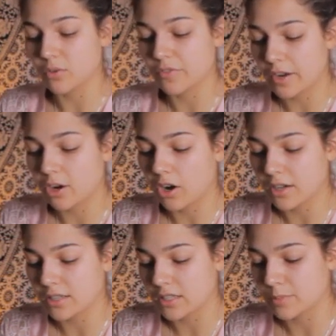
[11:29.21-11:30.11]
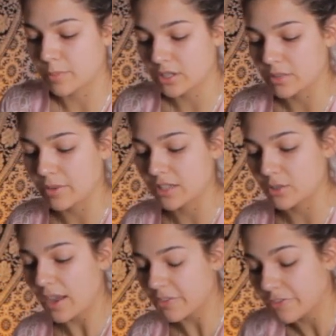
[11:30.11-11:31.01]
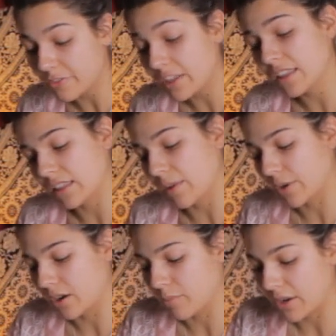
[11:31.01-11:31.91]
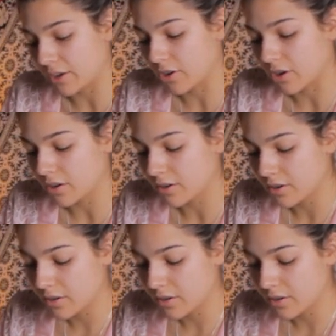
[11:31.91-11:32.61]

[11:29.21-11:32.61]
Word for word: You were very guarded to this person because you had a feeling they were going to break your heart.